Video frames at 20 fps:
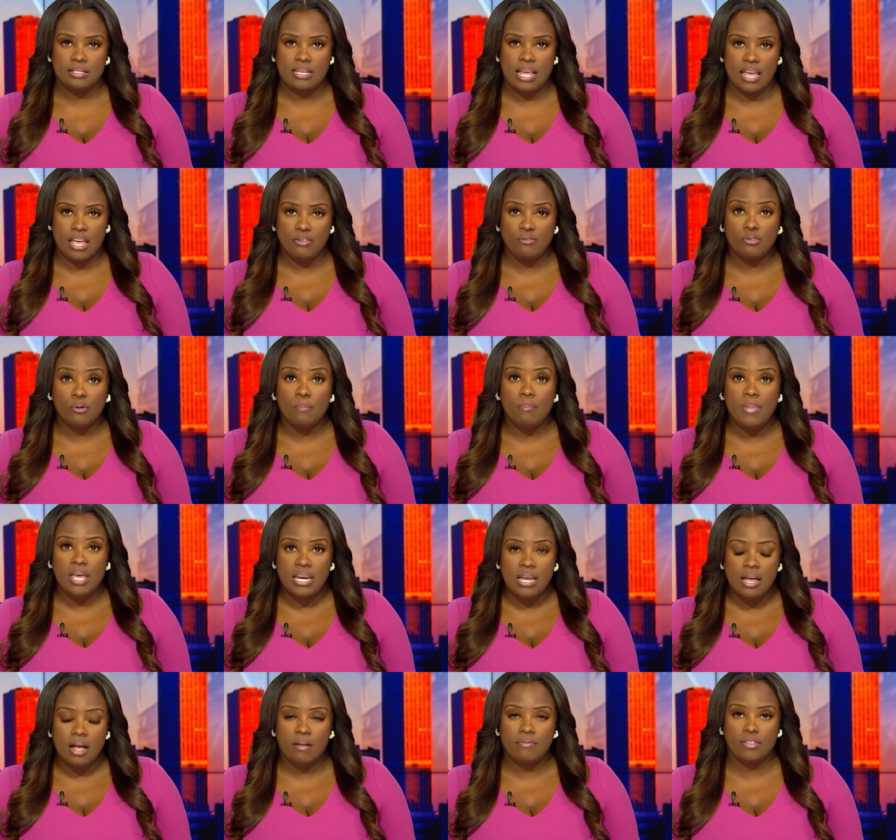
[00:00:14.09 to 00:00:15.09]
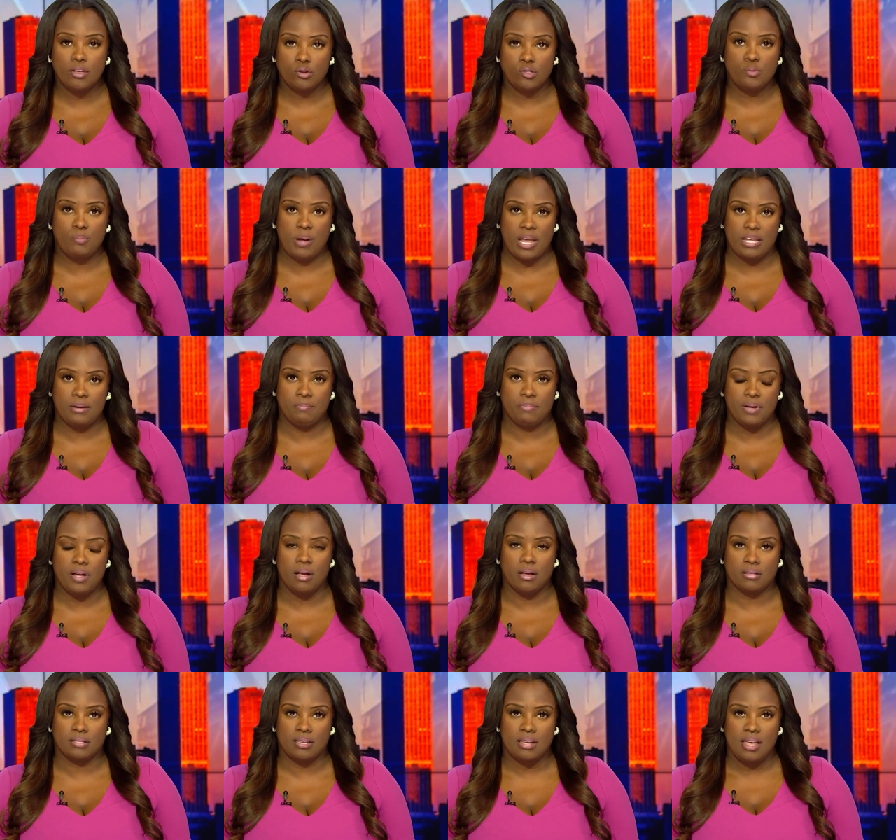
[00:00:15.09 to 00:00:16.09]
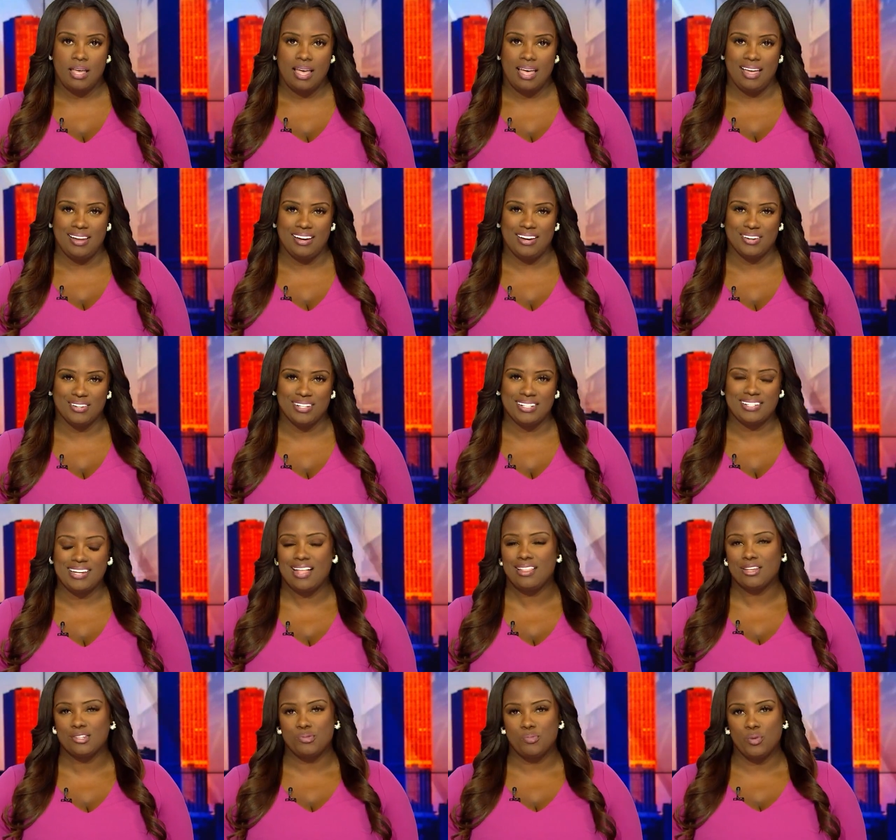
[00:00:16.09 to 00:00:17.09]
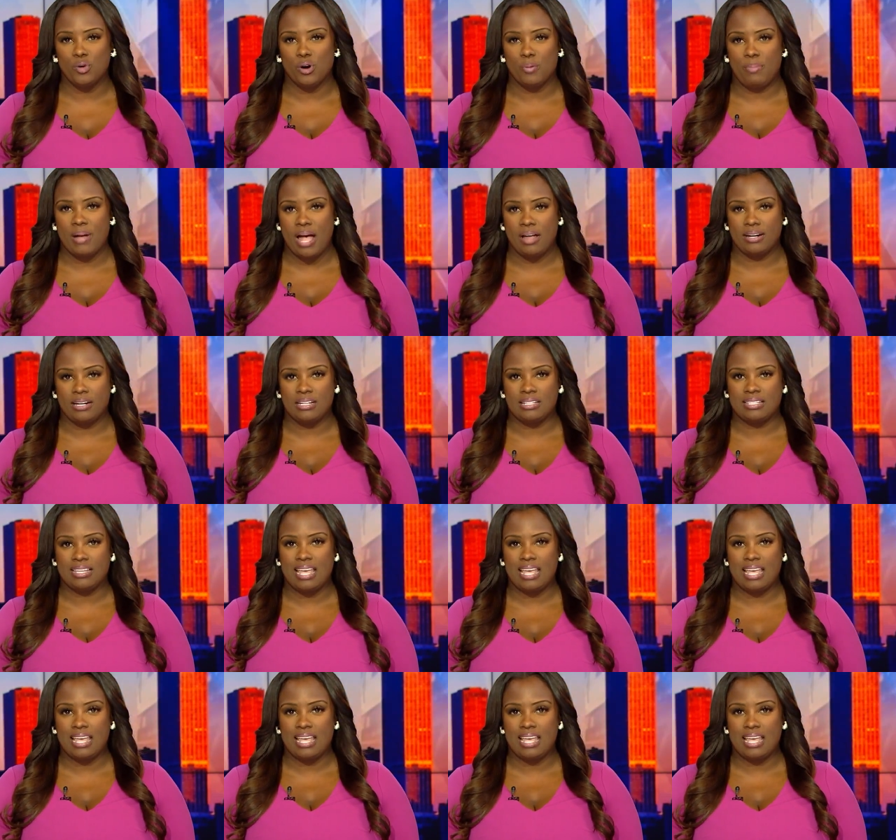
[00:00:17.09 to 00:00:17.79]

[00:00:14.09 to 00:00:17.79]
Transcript: taken from many of those banned books. And here to tell us more about it is